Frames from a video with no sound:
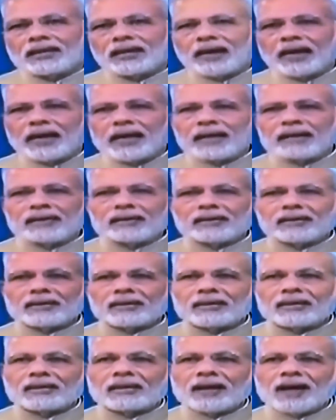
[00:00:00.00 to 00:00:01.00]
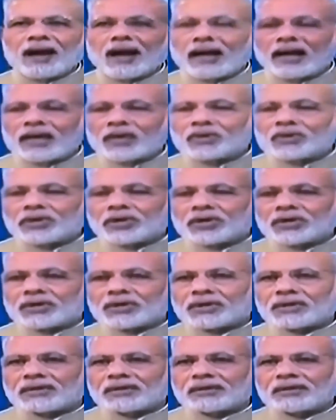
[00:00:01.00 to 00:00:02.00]
land, higher
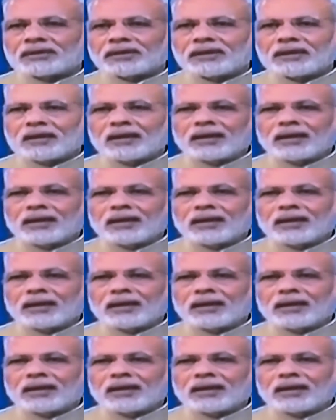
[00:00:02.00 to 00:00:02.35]
education,